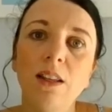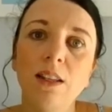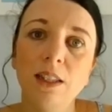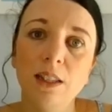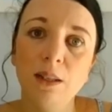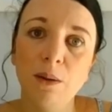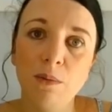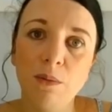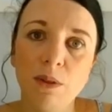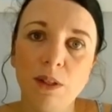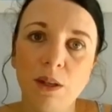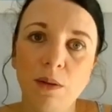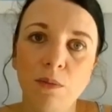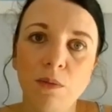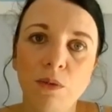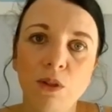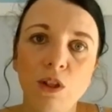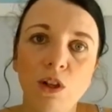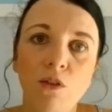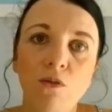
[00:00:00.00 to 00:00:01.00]
the
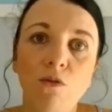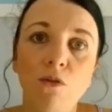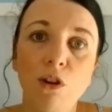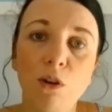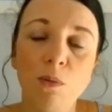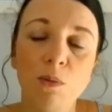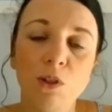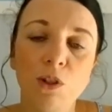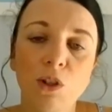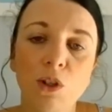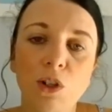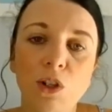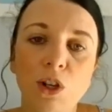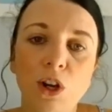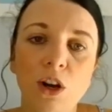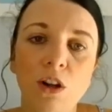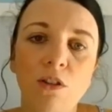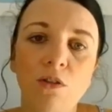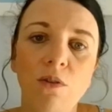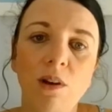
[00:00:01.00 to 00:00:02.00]
symptoms of
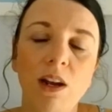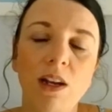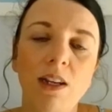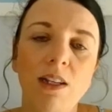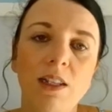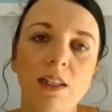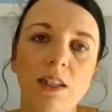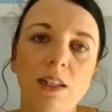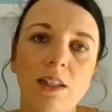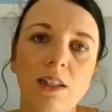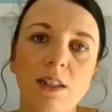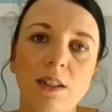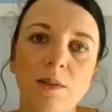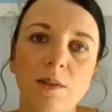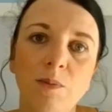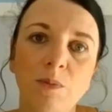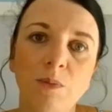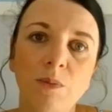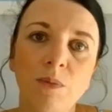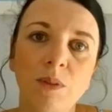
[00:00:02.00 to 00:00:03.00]
rheumatoid arthritis.